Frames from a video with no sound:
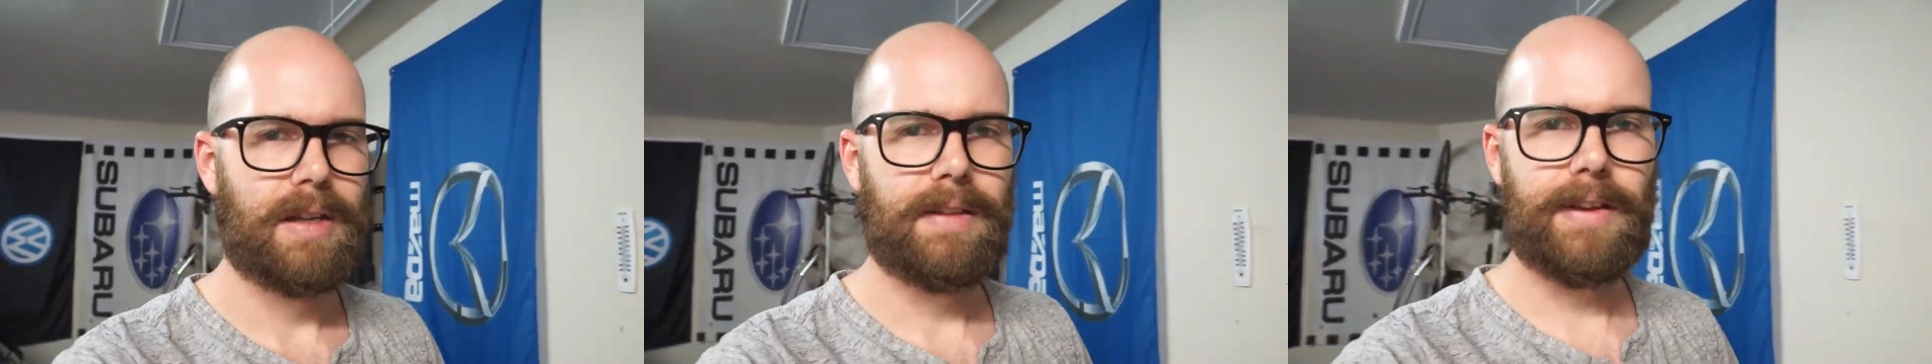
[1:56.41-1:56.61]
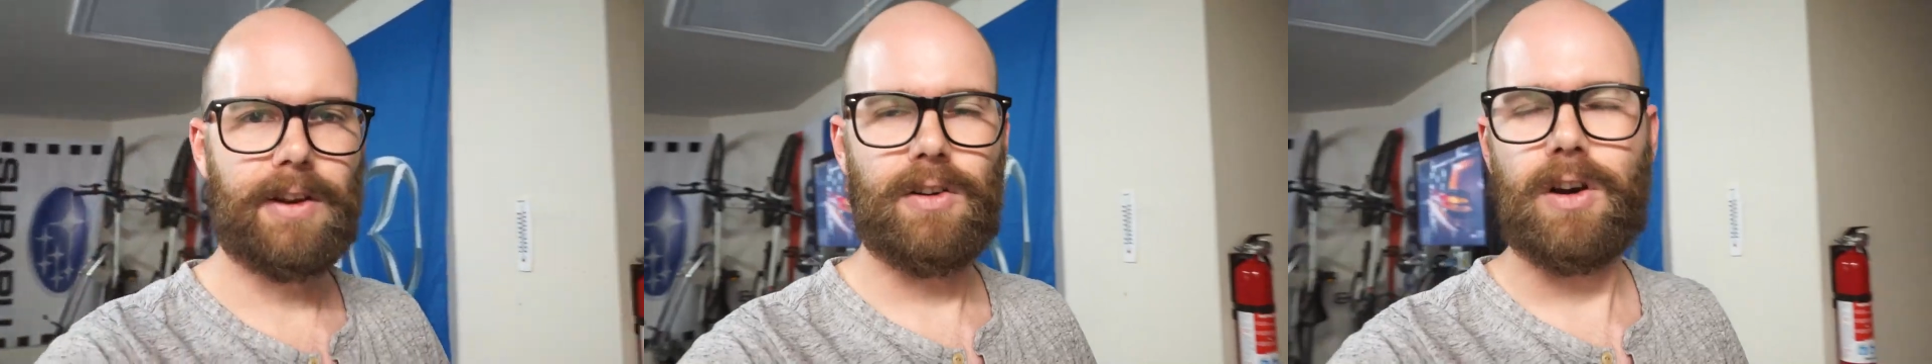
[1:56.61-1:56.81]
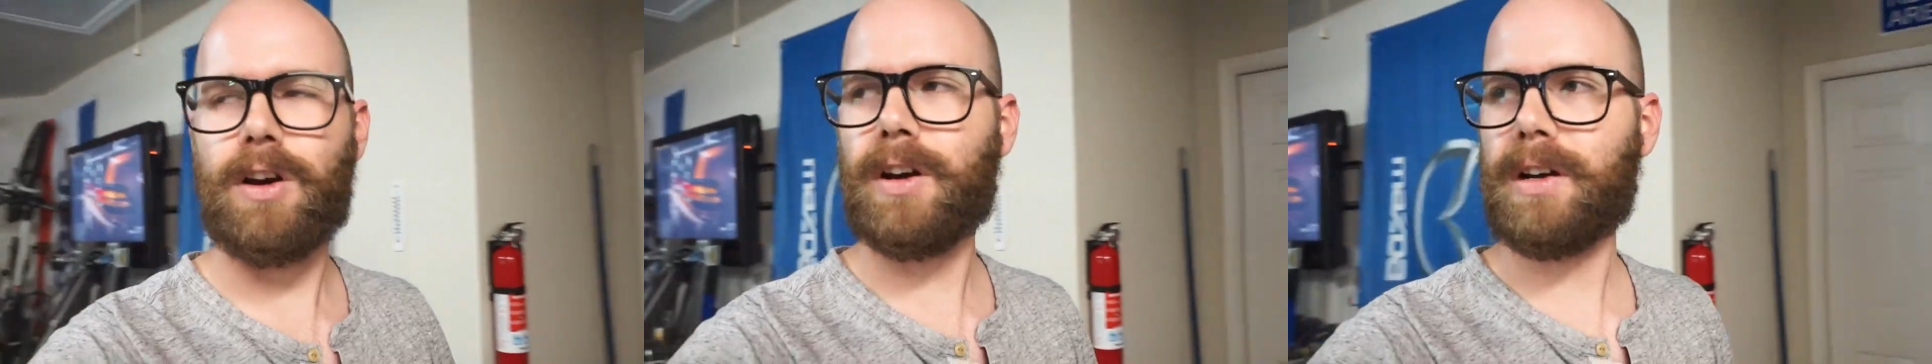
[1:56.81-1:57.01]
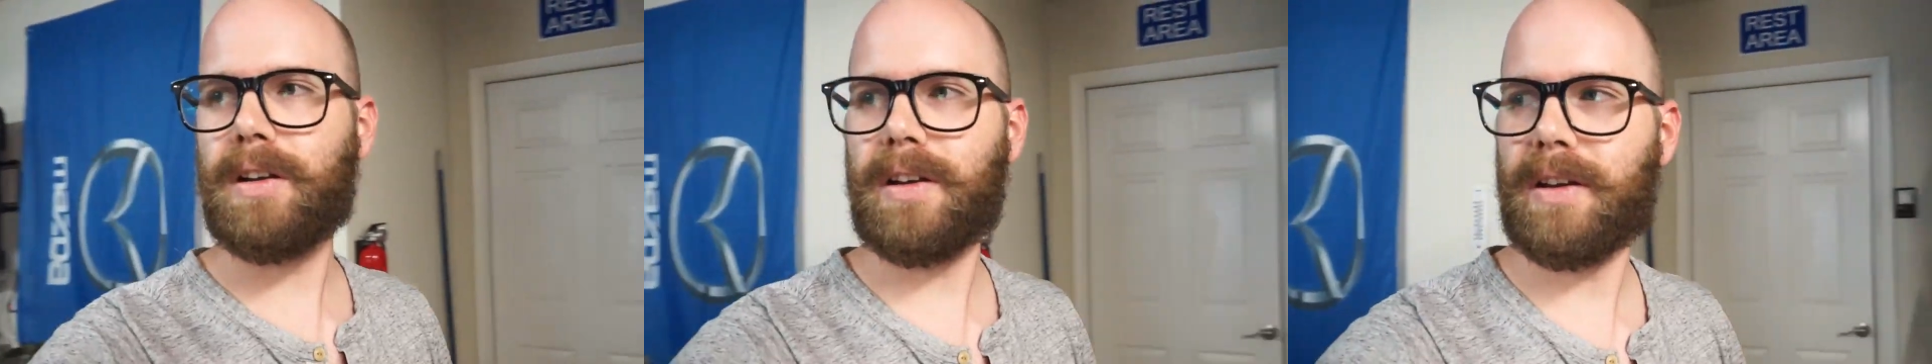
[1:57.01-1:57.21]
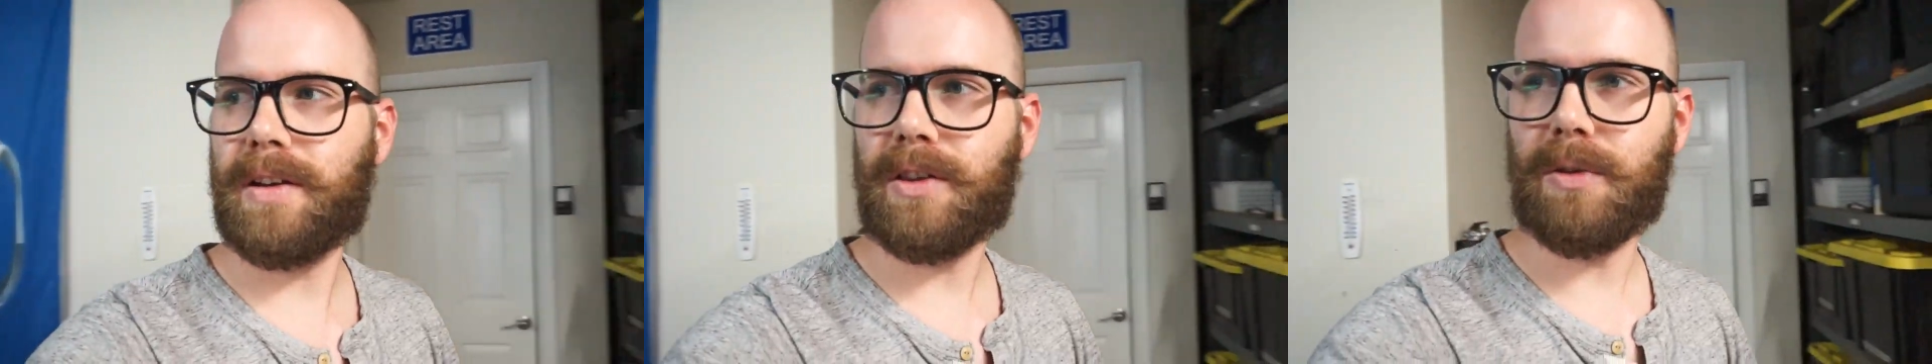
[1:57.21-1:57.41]
little
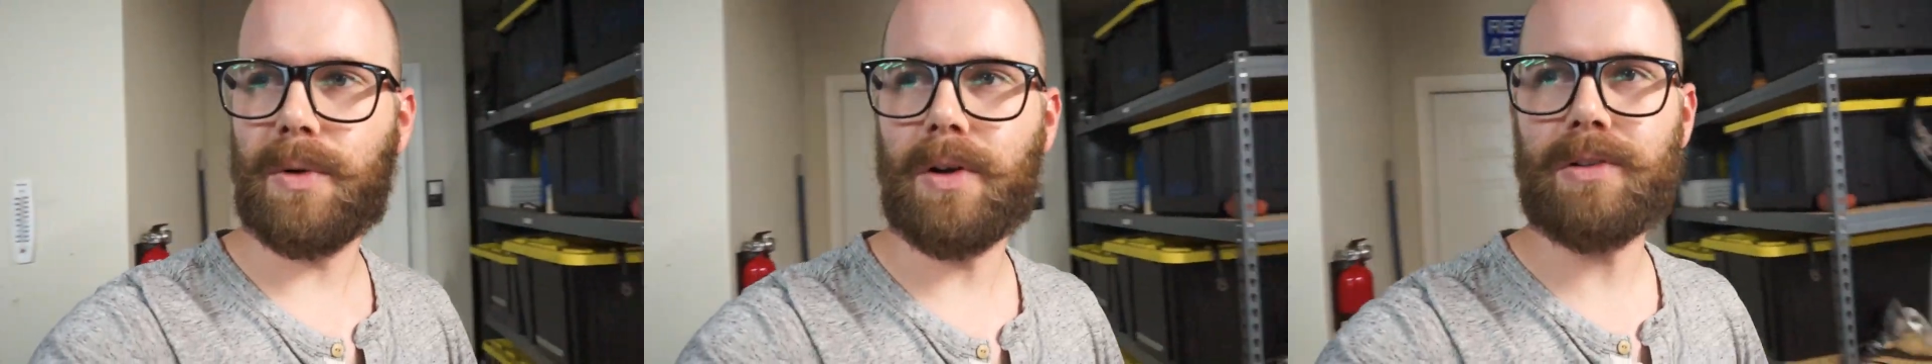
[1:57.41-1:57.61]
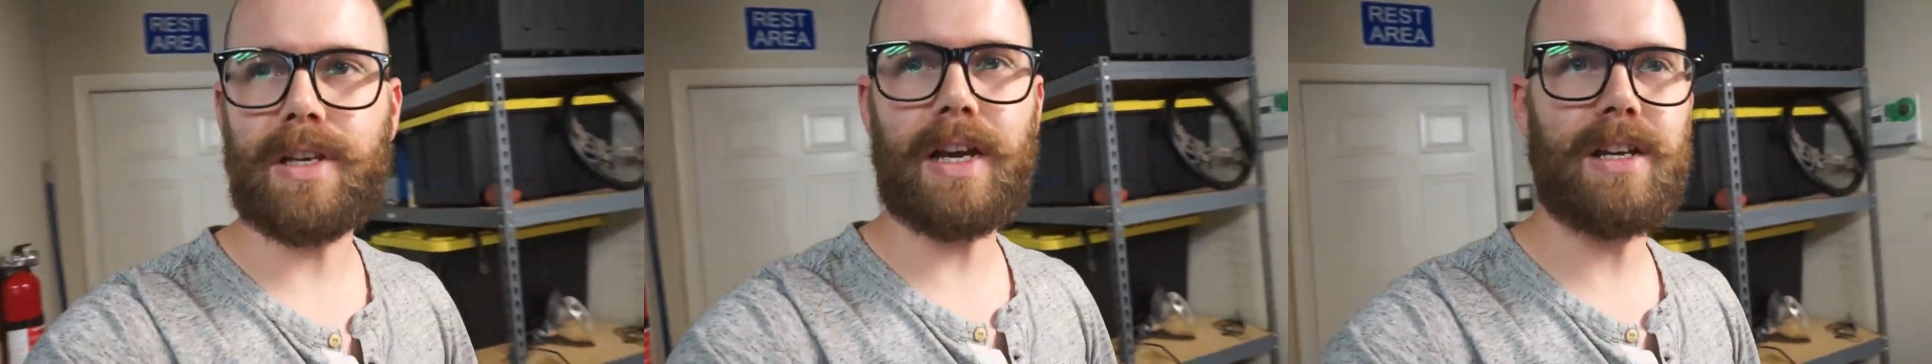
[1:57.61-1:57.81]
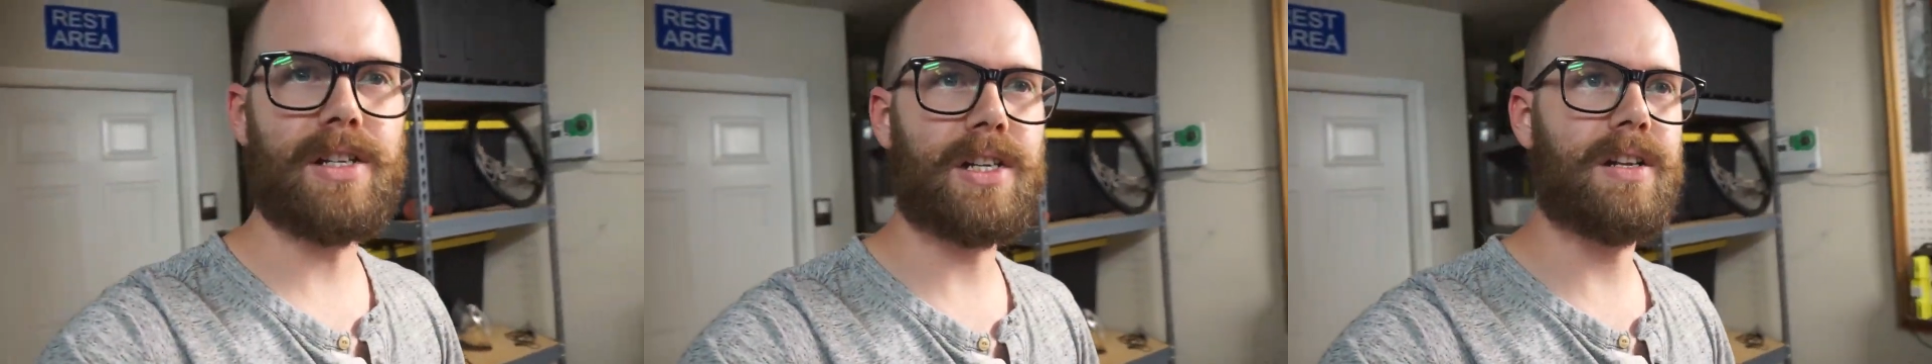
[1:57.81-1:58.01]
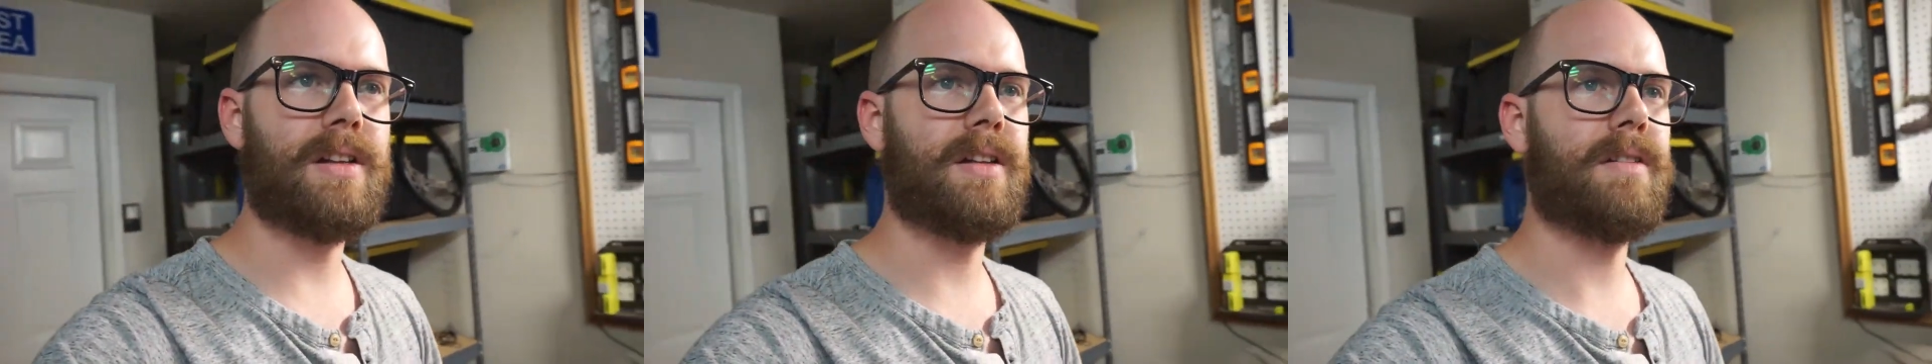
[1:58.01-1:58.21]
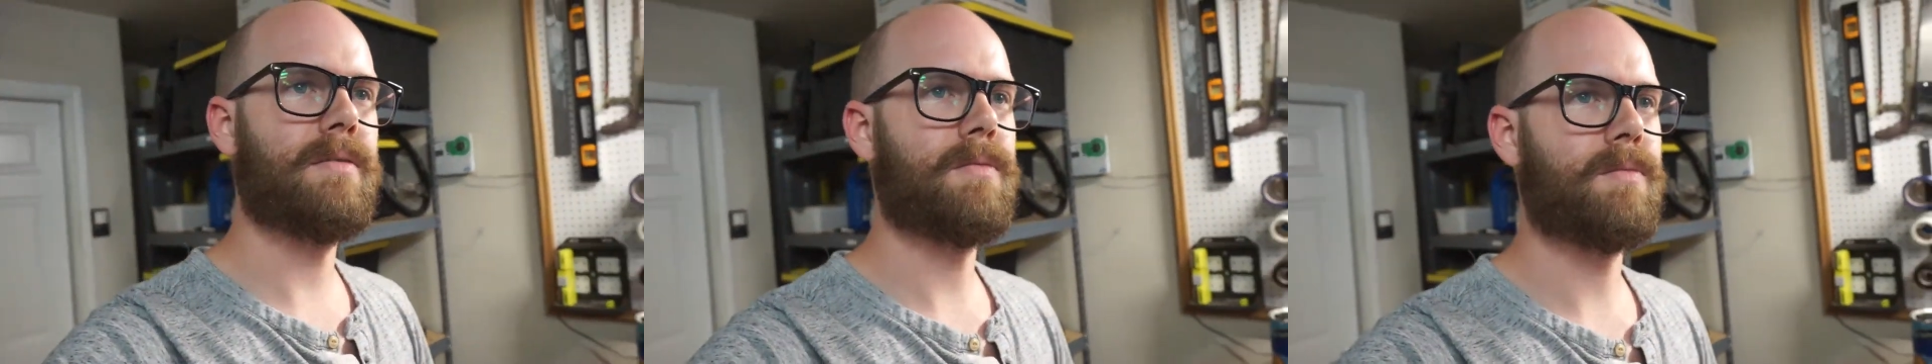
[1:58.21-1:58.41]
hook, the rotation.